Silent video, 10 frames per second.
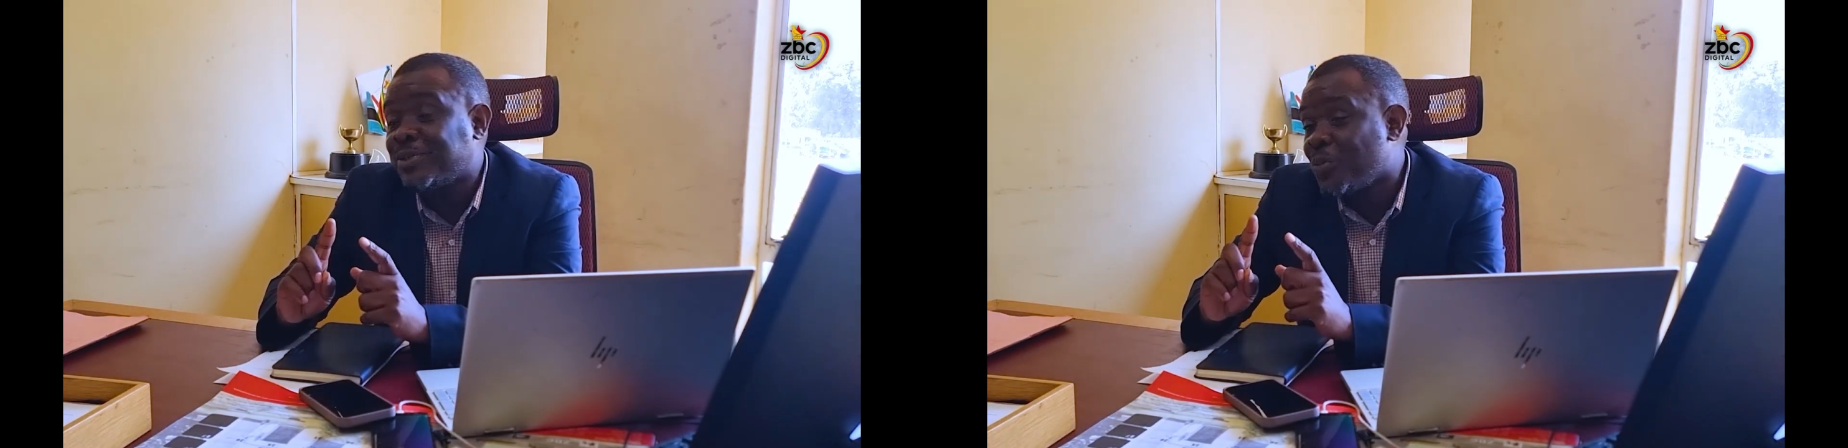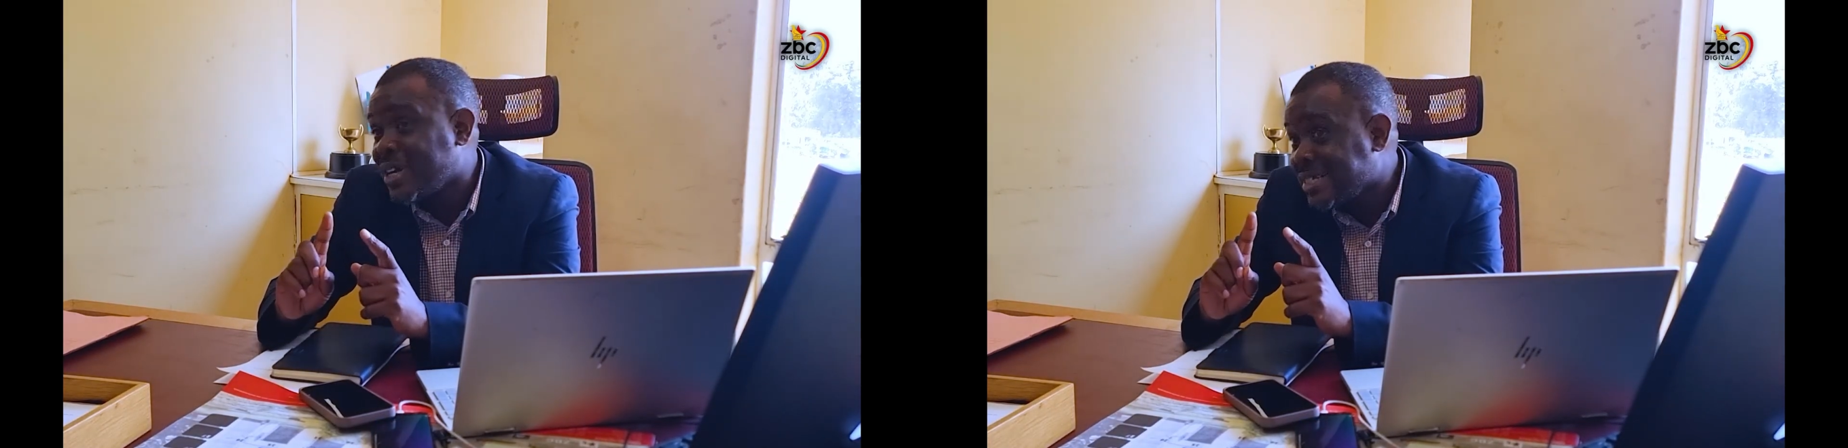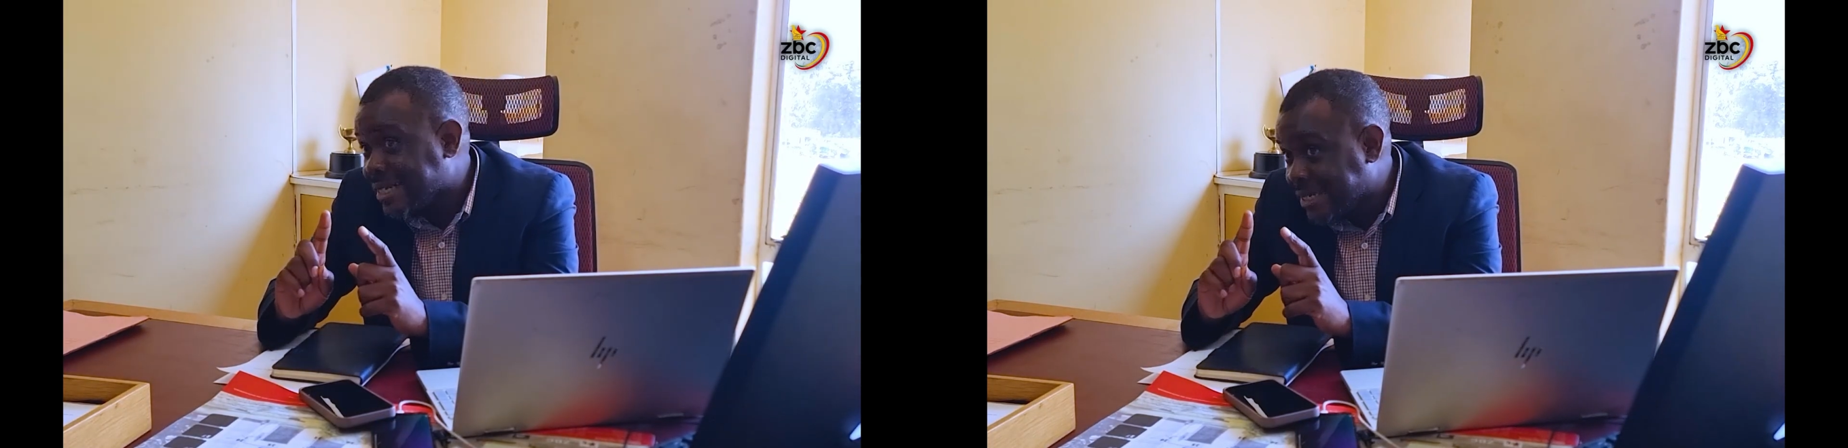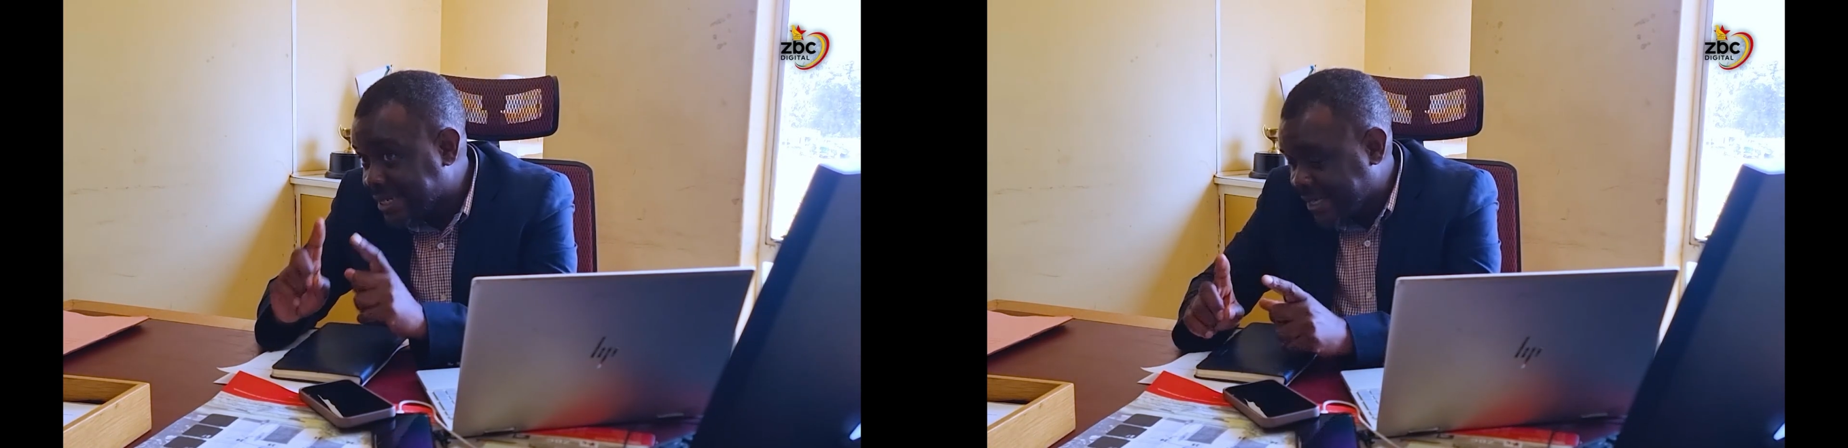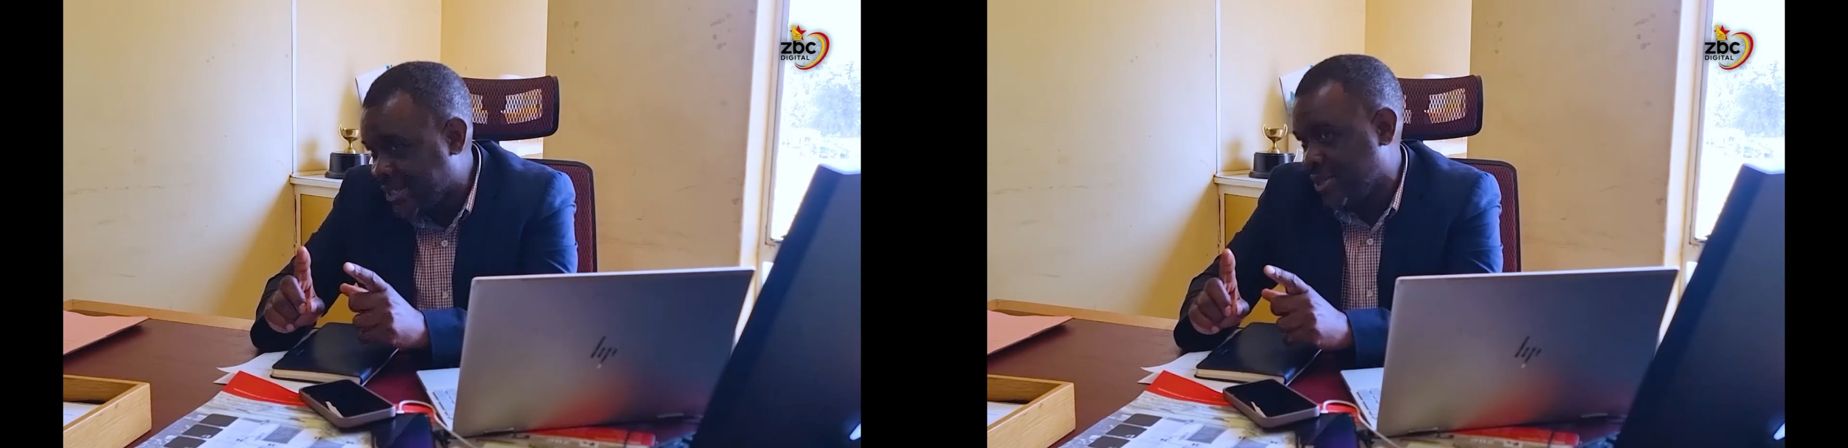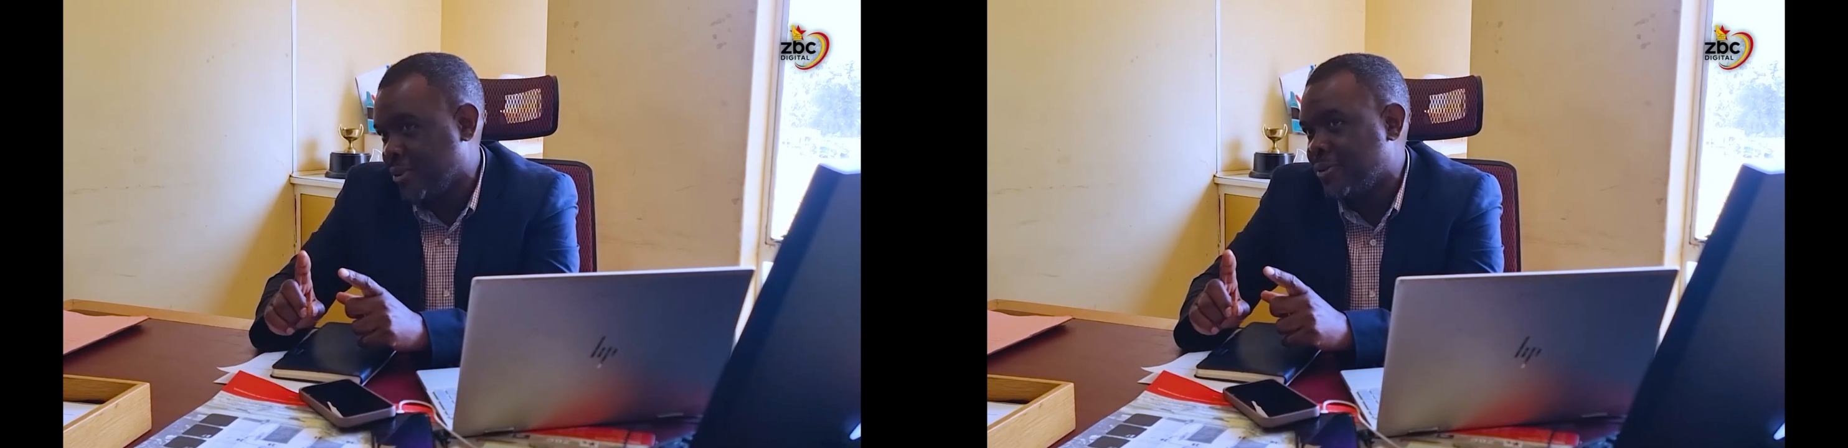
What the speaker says: what it did,